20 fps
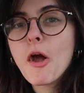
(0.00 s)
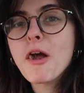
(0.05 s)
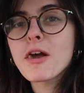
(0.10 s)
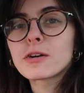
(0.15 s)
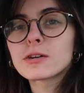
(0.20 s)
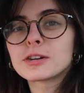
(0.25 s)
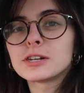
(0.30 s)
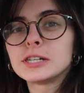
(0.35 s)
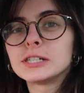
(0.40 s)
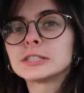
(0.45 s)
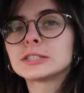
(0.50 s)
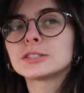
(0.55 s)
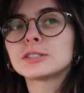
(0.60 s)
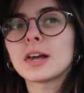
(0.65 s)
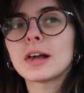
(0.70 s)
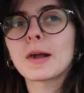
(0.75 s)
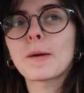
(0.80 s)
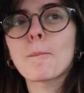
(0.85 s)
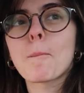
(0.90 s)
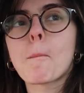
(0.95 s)
And it tastes
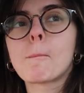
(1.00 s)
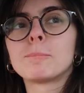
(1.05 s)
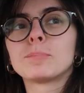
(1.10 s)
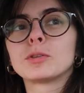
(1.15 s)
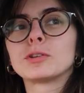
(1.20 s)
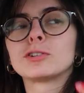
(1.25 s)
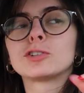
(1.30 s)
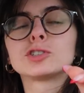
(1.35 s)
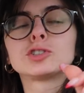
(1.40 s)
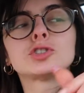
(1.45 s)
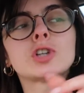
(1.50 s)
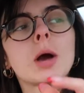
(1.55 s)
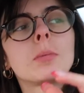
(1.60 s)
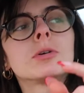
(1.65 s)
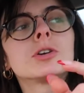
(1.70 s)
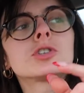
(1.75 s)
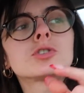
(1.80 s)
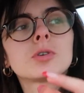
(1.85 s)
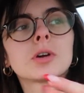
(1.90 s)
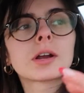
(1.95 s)
like the
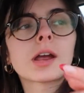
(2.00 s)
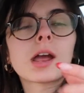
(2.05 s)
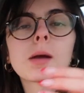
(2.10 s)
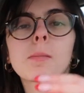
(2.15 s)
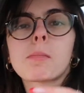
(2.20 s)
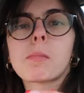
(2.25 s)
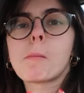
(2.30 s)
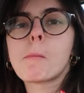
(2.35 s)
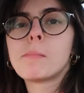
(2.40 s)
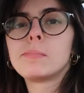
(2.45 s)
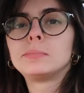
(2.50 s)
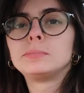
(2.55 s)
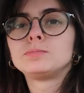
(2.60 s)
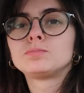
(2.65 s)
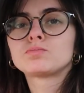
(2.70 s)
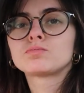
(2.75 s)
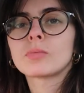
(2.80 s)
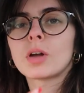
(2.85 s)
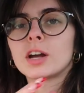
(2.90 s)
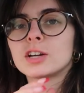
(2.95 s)
strawberry shortcake
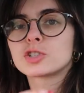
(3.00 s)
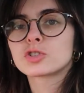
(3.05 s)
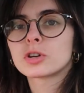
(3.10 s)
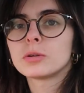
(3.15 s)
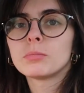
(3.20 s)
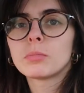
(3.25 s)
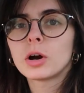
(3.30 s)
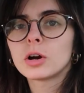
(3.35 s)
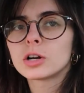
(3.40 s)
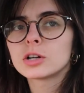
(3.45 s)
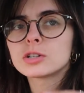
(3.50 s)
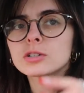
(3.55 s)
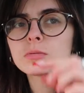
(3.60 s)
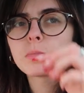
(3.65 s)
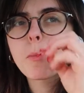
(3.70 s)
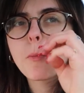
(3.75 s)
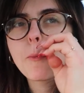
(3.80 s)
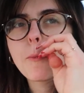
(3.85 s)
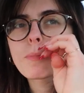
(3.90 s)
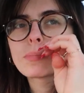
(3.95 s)
ice cream bars,
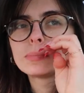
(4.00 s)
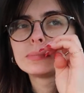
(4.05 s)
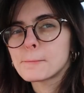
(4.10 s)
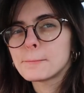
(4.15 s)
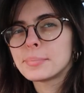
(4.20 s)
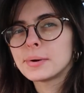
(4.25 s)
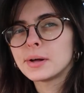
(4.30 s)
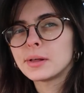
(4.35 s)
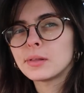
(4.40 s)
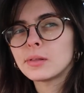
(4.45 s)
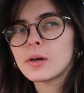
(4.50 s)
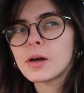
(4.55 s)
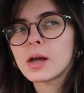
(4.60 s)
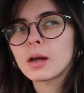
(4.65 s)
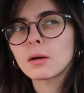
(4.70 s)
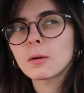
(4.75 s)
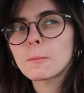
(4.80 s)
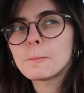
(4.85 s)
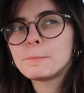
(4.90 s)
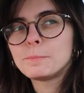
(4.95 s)
but like